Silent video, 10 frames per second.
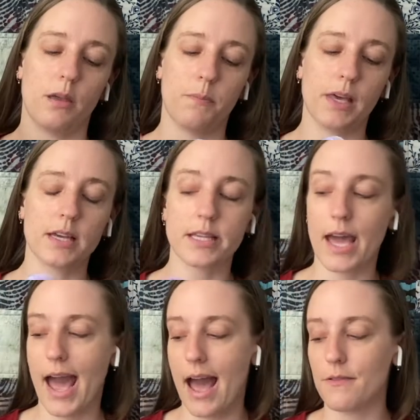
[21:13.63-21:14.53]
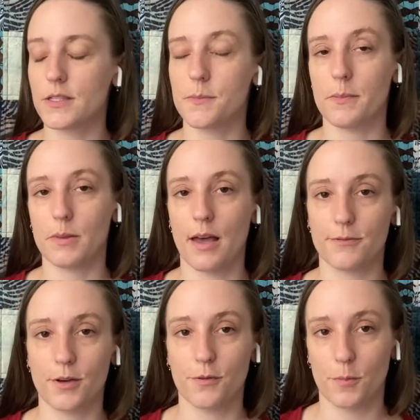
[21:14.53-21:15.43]
because I have some
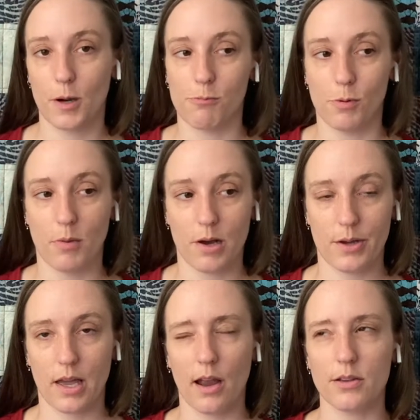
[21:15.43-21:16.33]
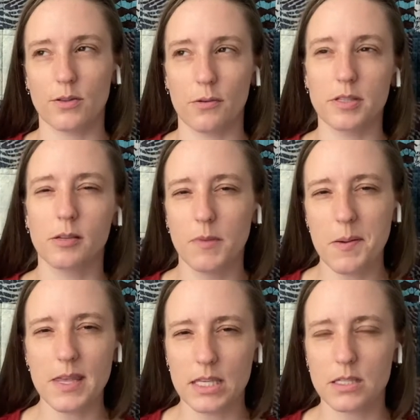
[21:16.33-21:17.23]
leftover purple mohair. So I was like,
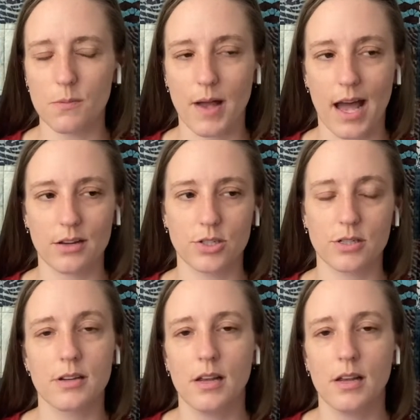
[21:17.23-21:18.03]
maybe this will match.